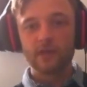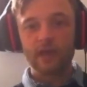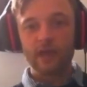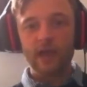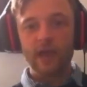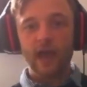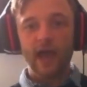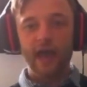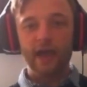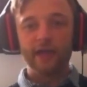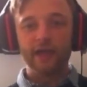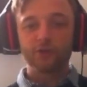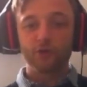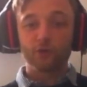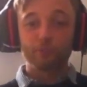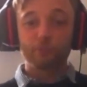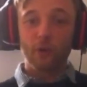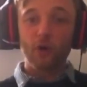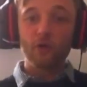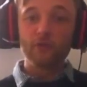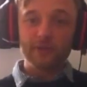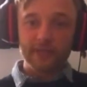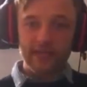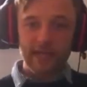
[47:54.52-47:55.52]
and
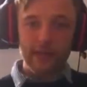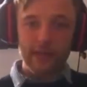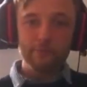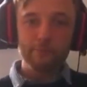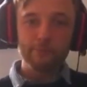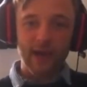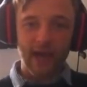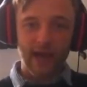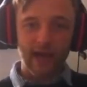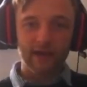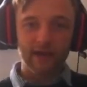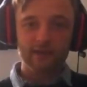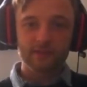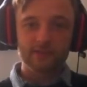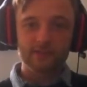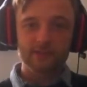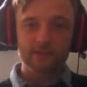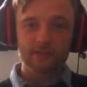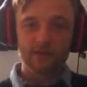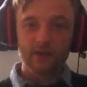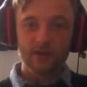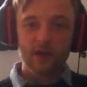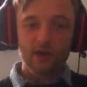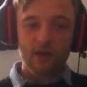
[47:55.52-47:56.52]
upon impact,
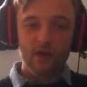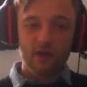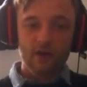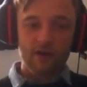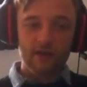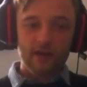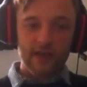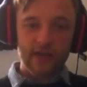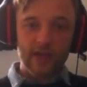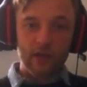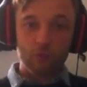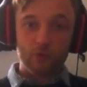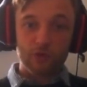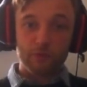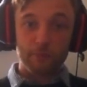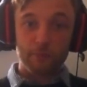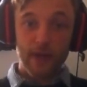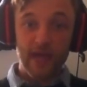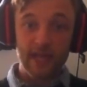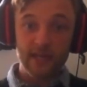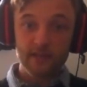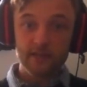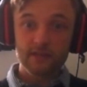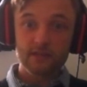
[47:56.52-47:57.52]
it would
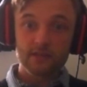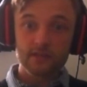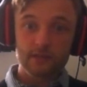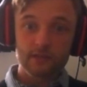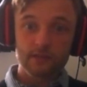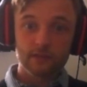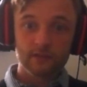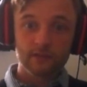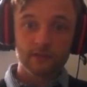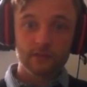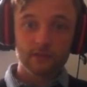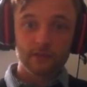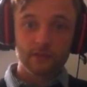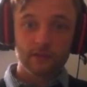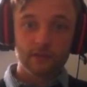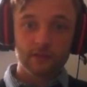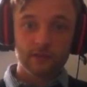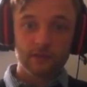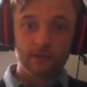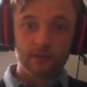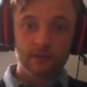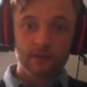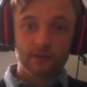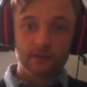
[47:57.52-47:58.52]
bend.
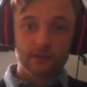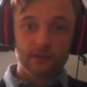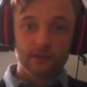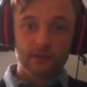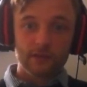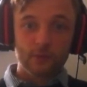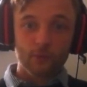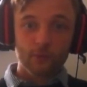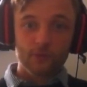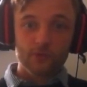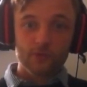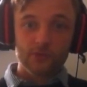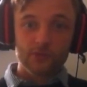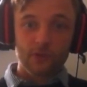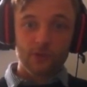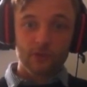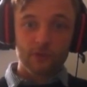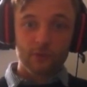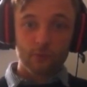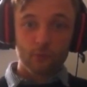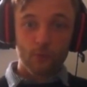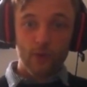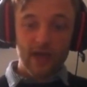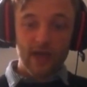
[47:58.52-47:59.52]
So
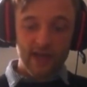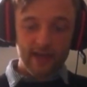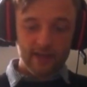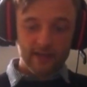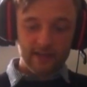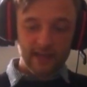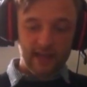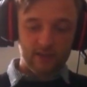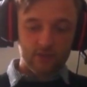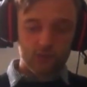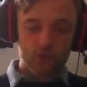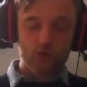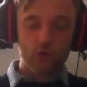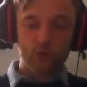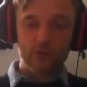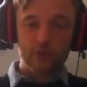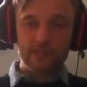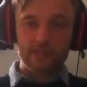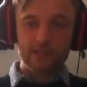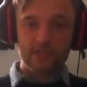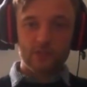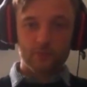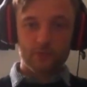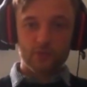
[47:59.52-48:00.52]
where that
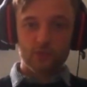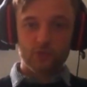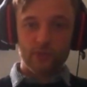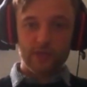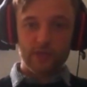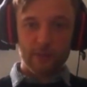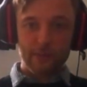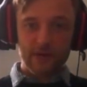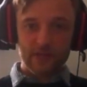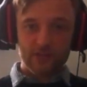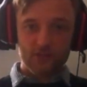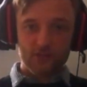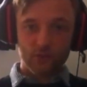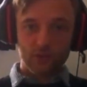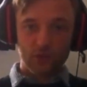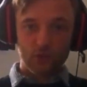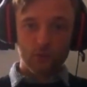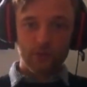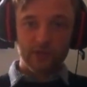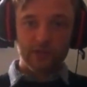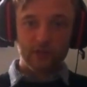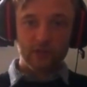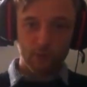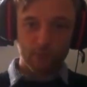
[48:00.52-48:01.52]
joint is between the metal and the
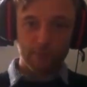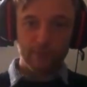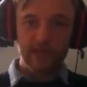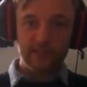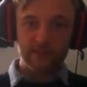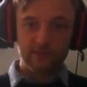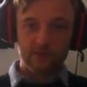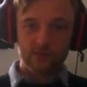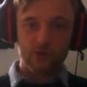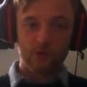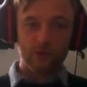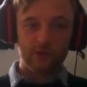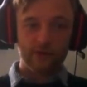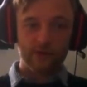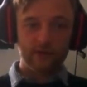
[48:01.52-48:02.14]
wood, it would bend. So